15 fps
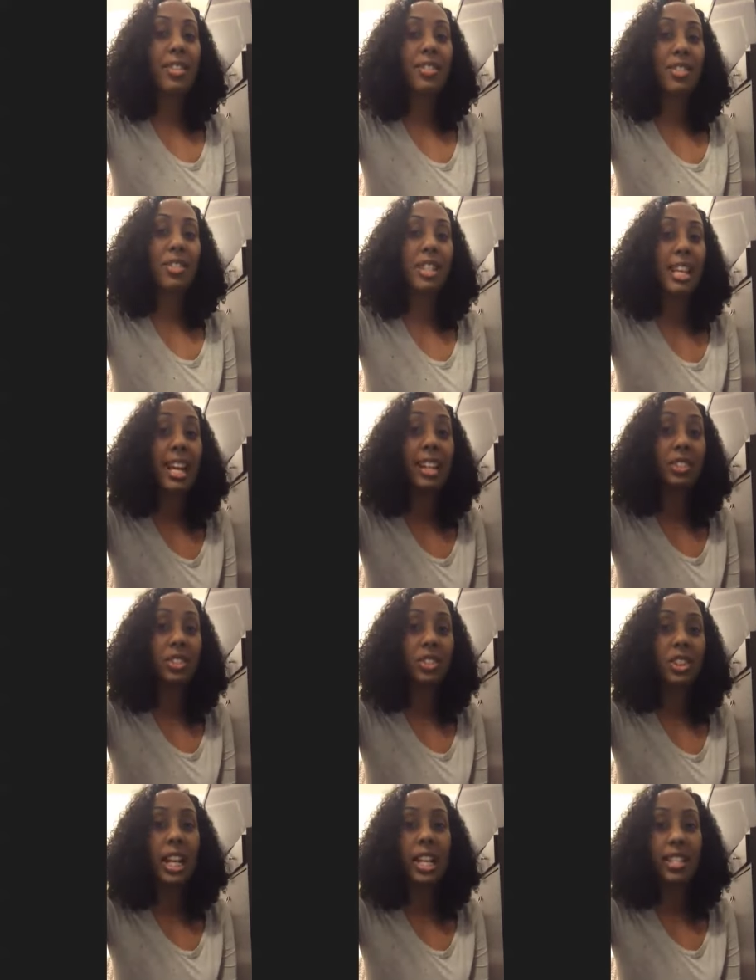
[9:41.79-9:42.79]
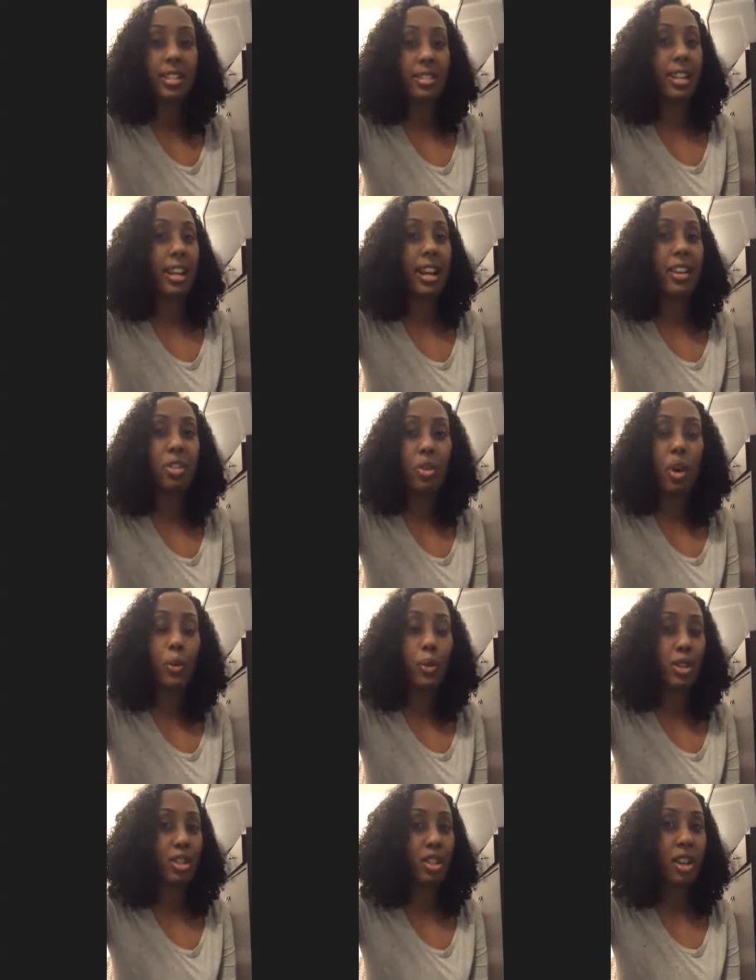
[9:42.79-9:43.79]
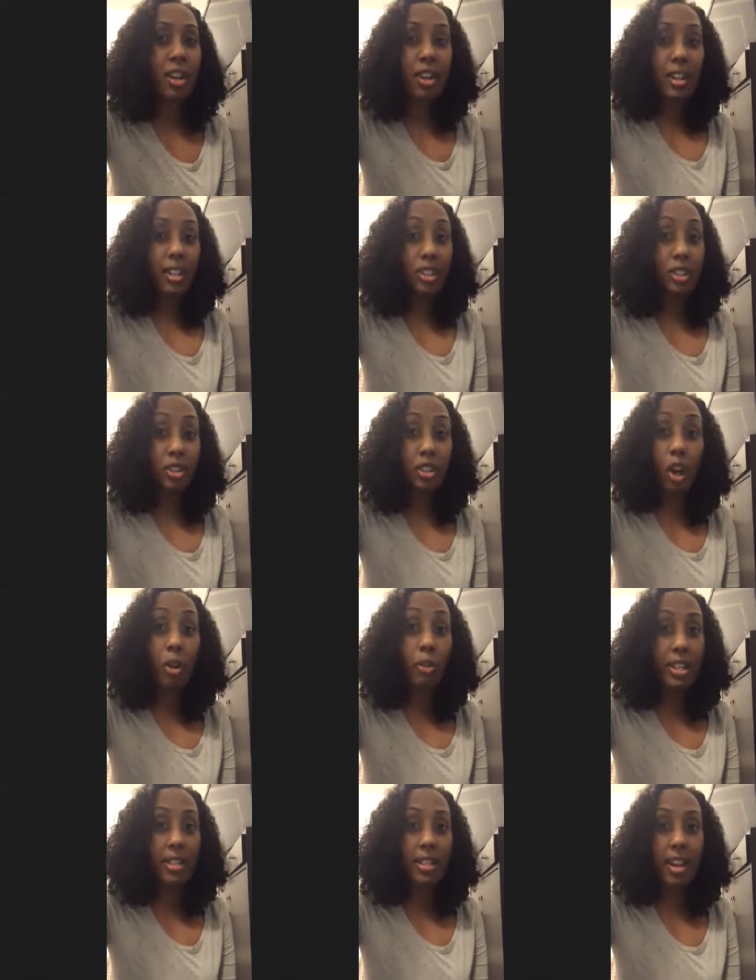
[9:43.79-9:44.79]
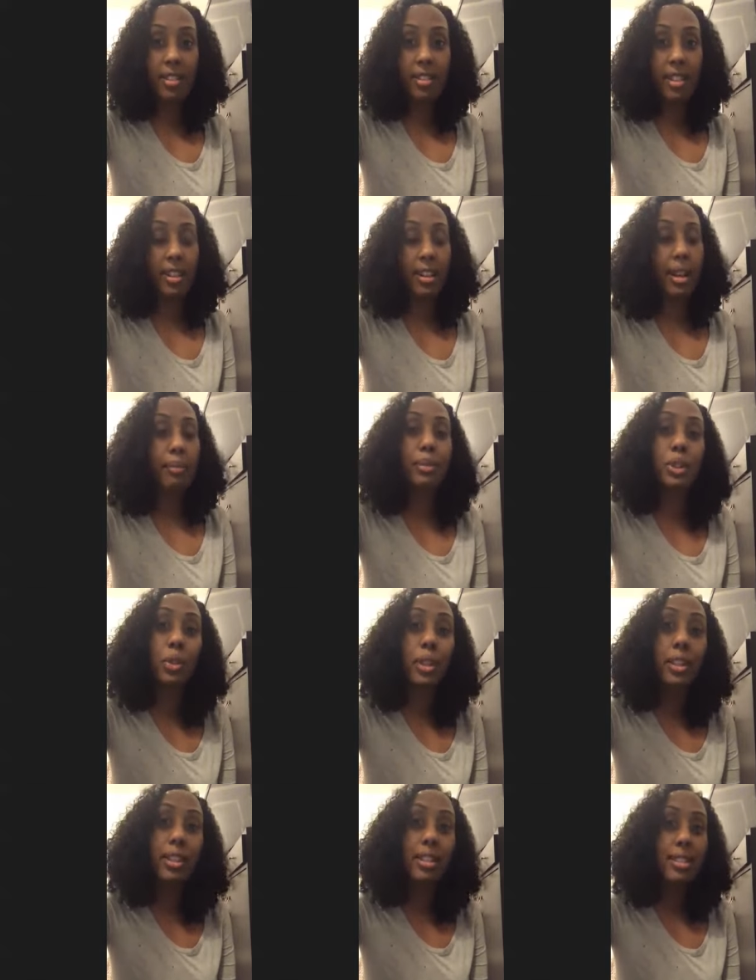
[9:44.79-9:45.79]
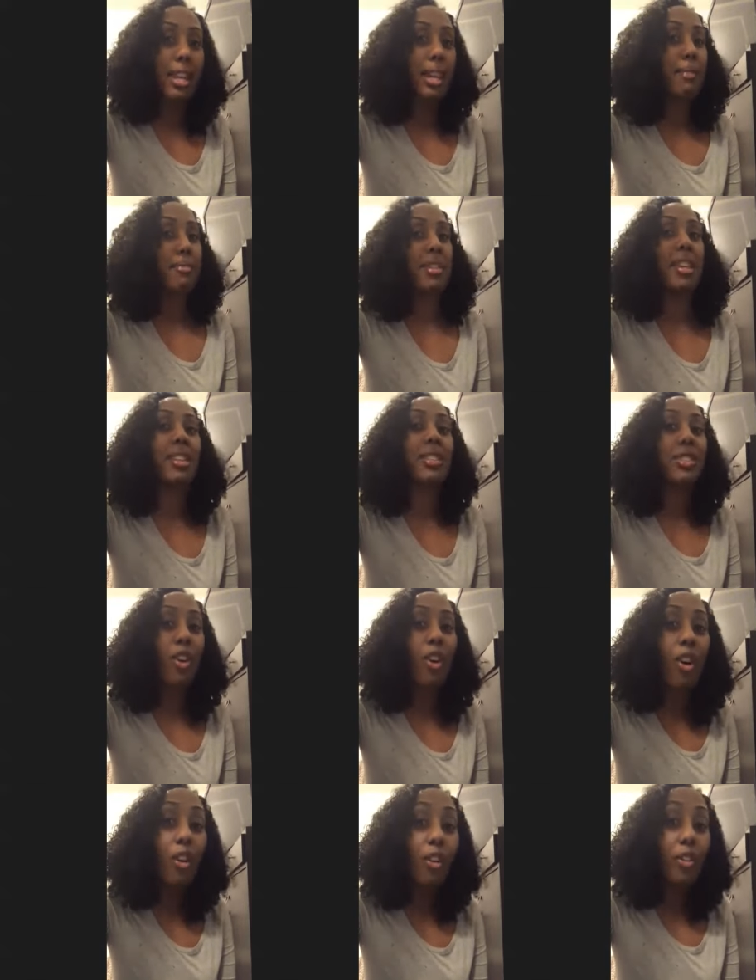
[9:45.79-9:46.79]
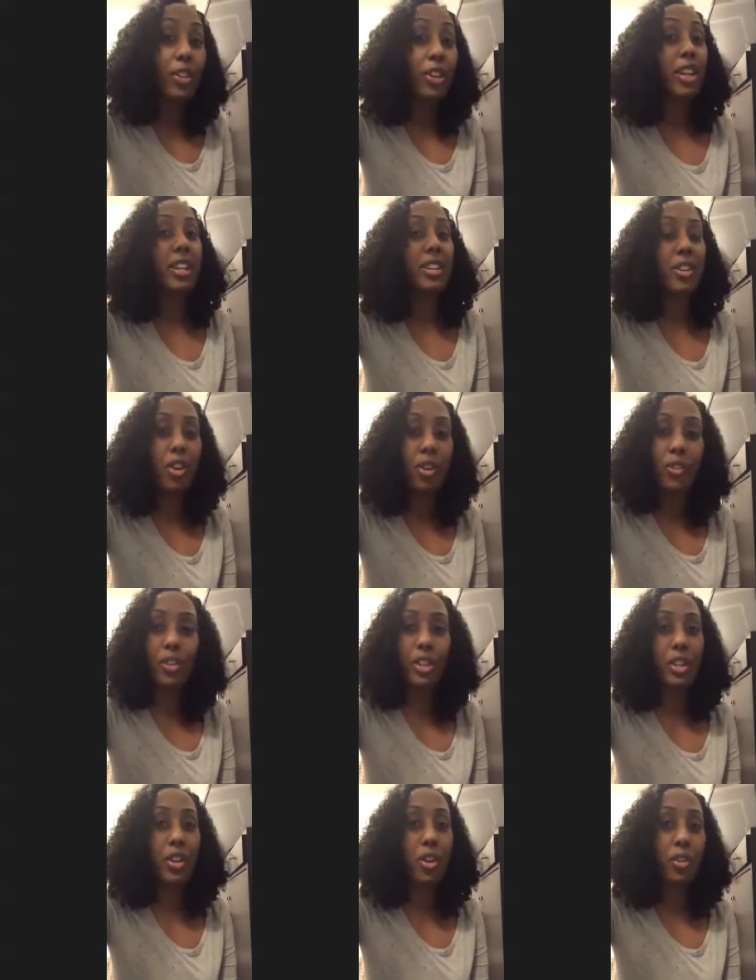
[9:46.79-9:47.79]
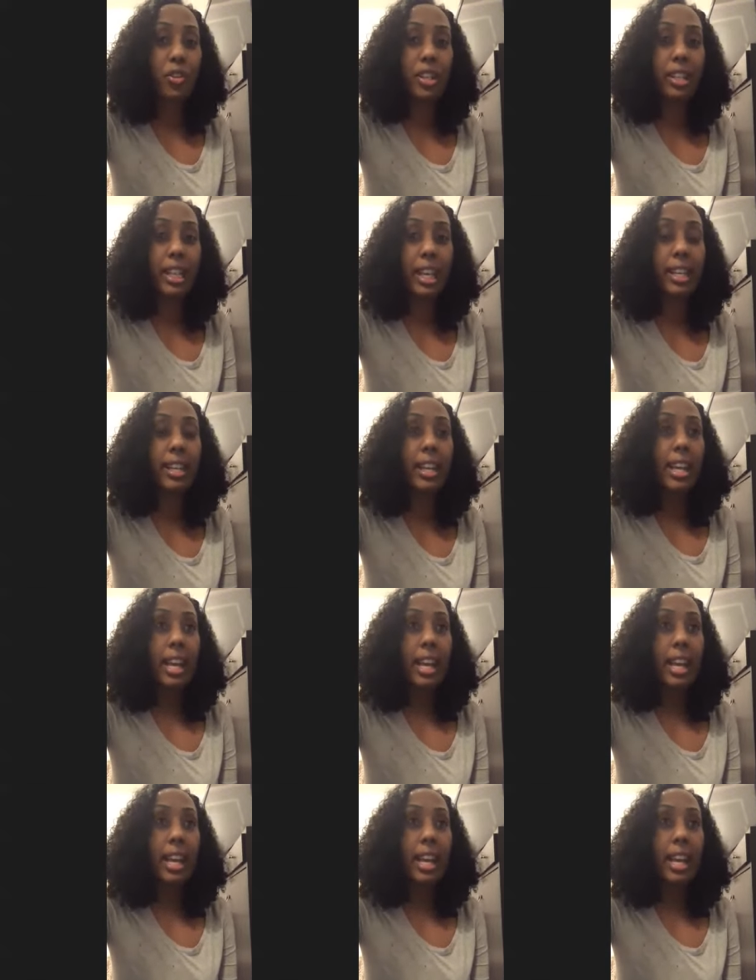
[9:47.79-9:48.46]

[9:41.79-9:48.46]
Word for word: So the exercises that I thought was so redundant, I'm doing the same things over and over and over again.